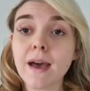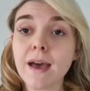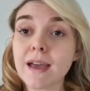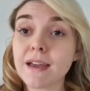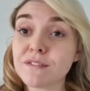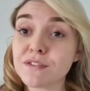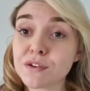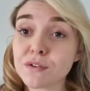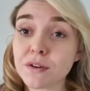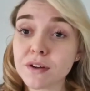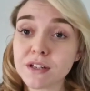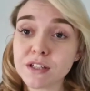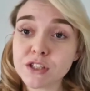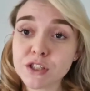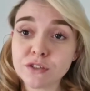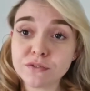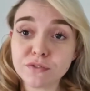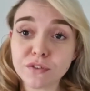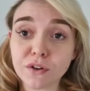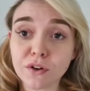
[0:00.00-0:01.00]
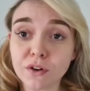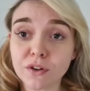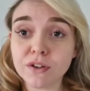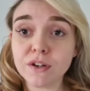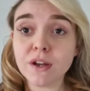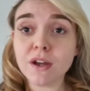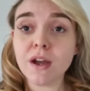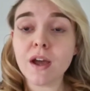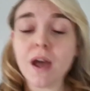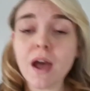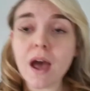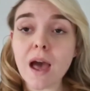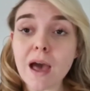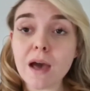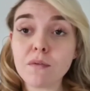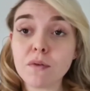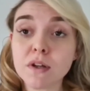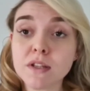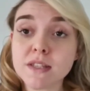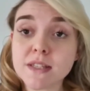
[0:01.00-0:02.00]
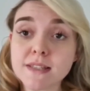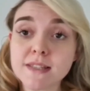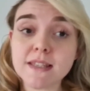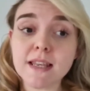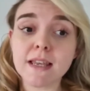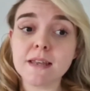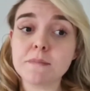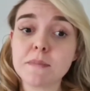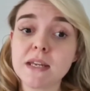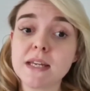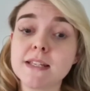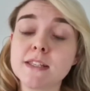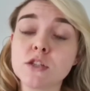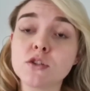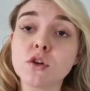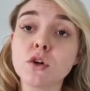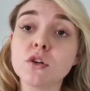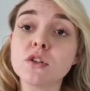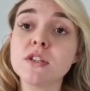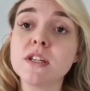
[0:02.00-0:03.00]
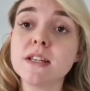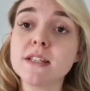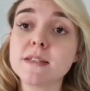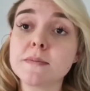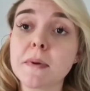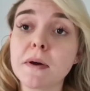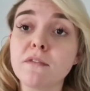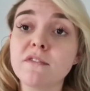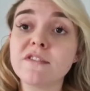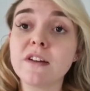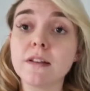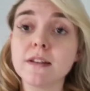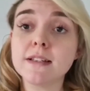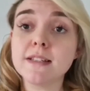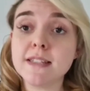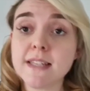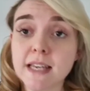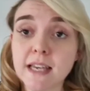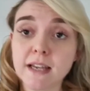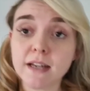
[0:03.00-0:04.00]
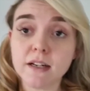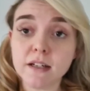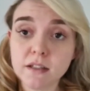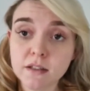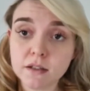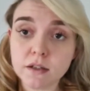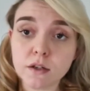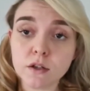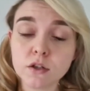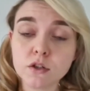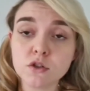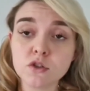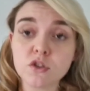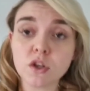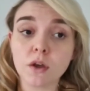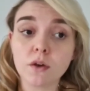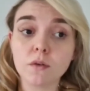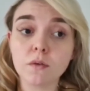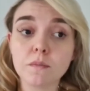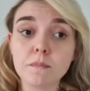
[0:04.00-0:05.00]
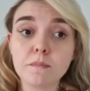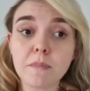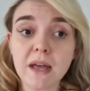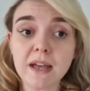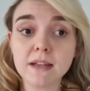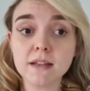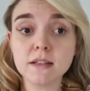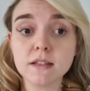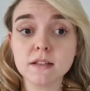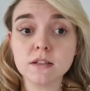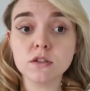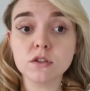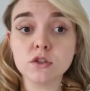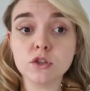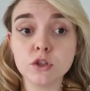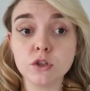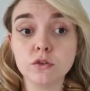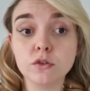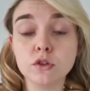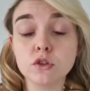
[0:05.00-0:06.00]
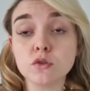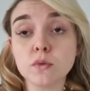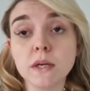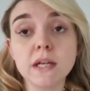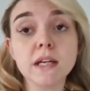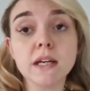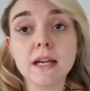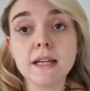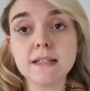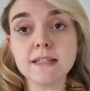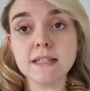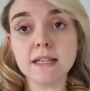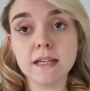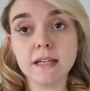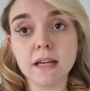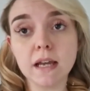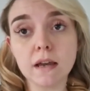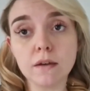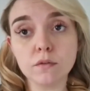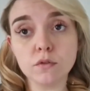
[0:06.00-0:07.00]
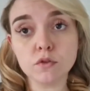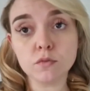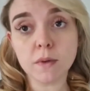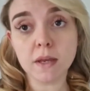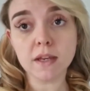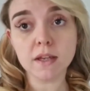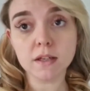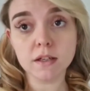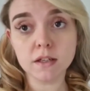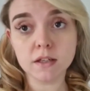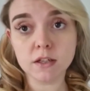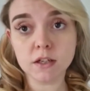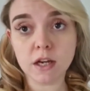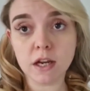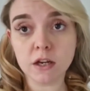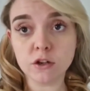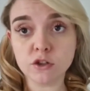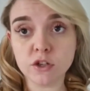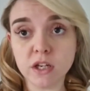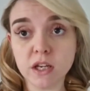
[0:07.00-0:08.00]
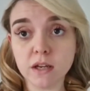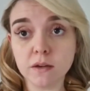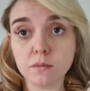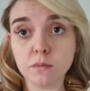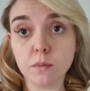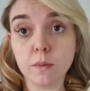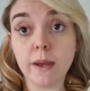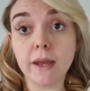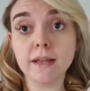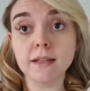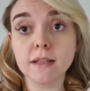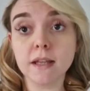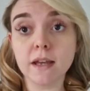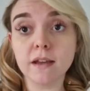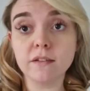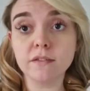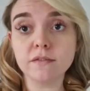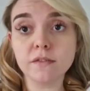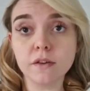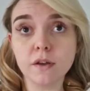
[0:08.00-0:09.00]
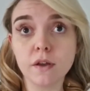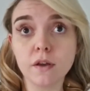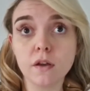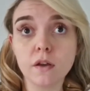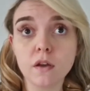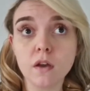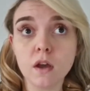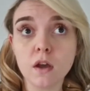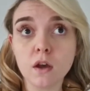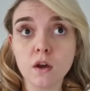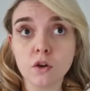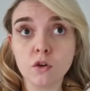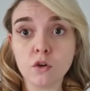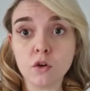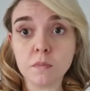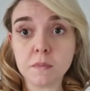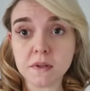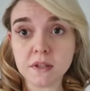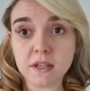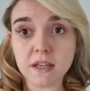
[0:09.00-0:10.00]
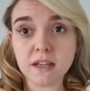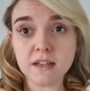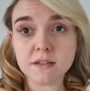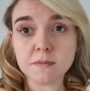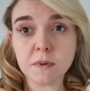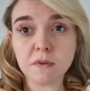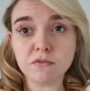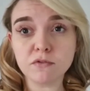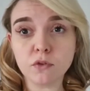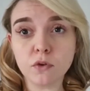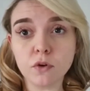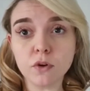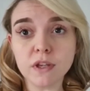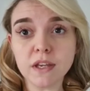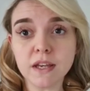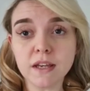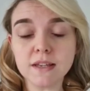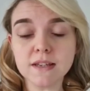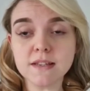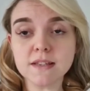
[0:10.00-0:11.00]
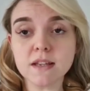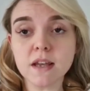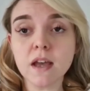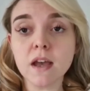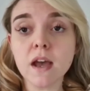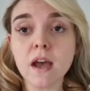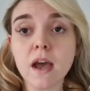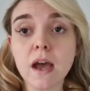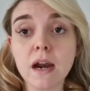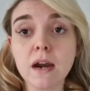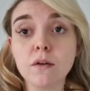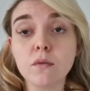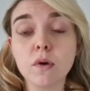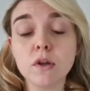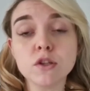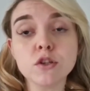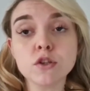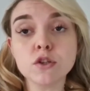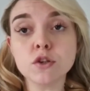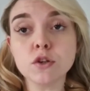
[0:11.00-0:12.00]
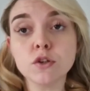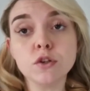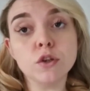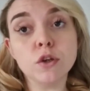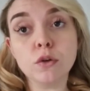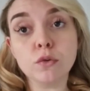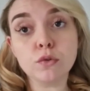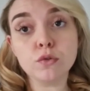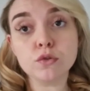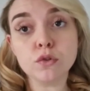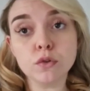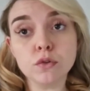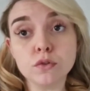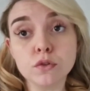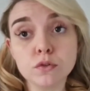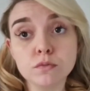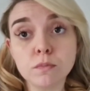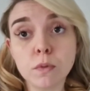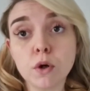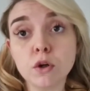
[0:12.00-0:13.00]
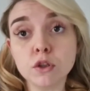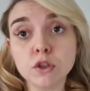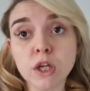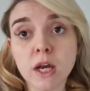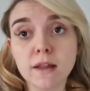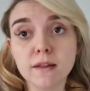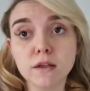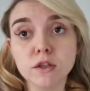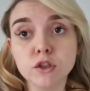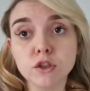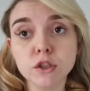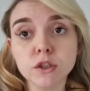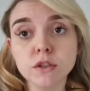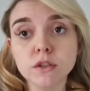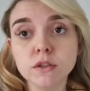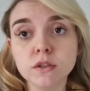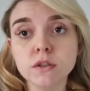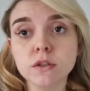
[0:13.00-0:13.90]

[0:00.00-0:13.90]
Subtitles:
Hi everyone, it's Siobhan. I wanted to take a minute to talk to you about volunteering. So back in June of 2019, I was working in a nursery, worked there for a couple of years, about 4 years, and I wanted something new, something more challenging.